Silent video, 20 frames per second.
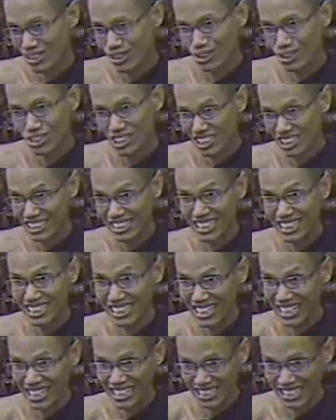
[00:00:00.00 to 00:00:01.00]
Those
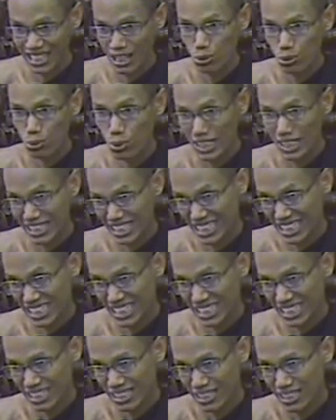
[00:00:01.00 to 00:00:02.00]
chaitas are
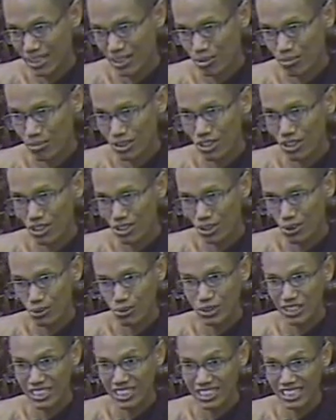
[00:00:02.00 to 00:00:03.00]
weak because
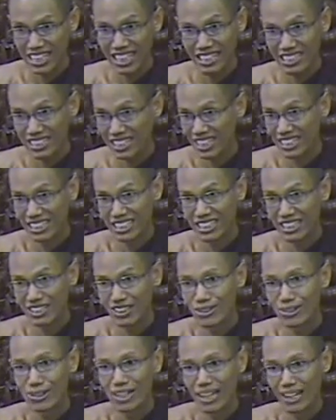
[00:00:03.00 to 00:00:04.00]
of weakness, uh, they
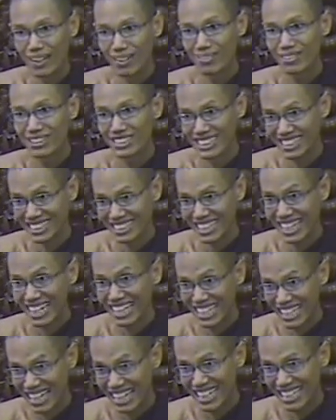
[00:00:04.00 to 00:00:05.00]
don't have a
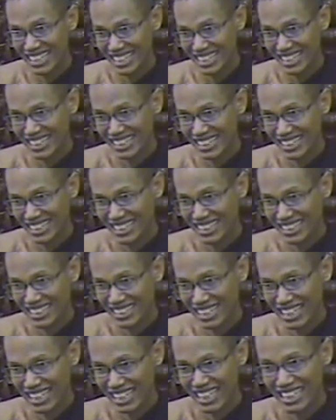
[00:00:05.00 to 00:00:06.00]
desire,
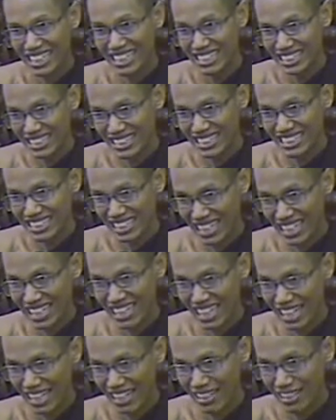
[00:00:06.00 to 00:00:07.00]
any
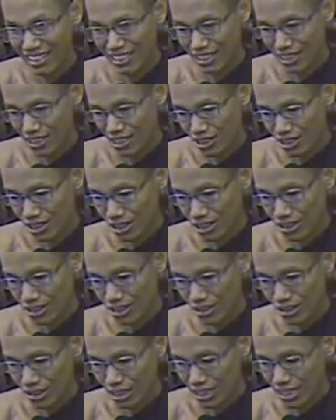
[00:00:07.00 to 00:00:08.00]
desire.
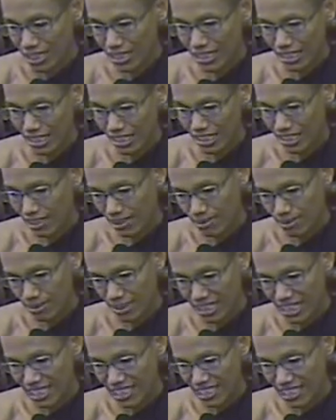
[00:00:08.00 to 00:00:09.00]
So in the
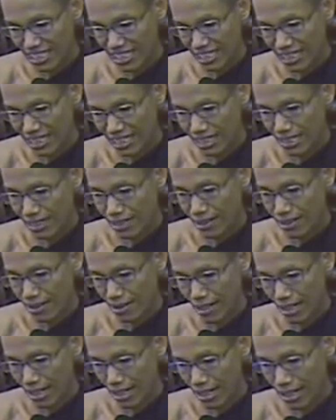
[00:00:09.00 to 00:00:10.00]
scripture say,
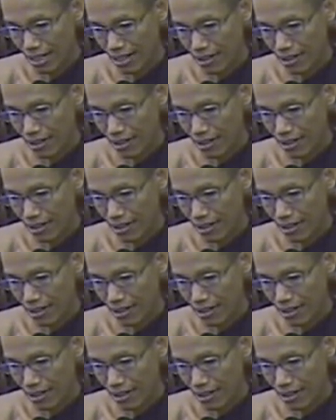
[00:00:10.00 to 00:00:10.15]
uh, uh,